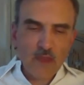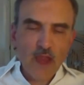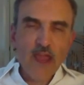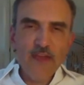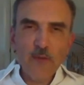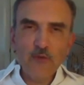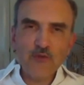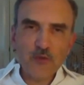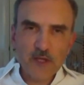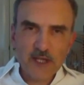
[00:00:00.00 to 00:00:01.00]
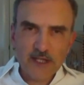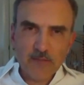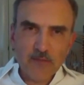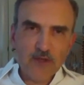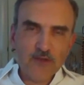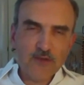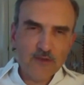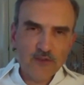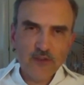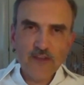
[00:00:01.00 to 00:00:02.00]
And that was for me. I'm
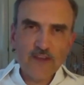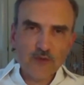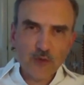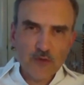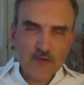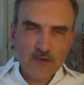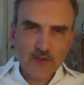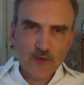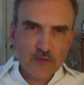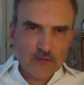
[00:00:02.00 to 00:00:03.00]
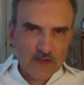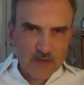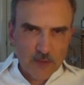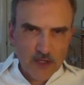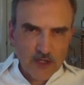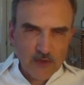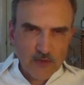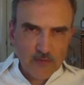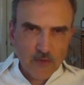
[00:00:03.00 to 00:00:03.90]
not saying that's good for everybody or